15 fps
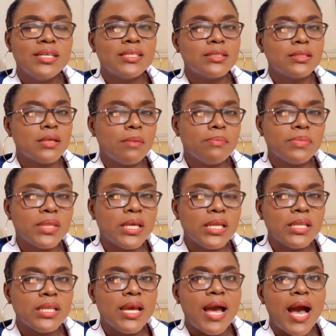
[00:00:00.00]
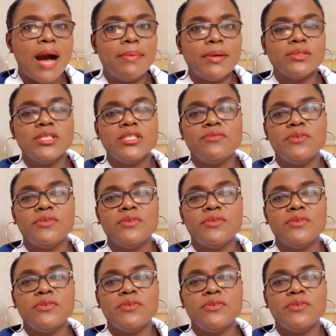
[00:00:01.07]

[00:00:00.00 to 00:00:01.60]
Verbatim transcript: something about this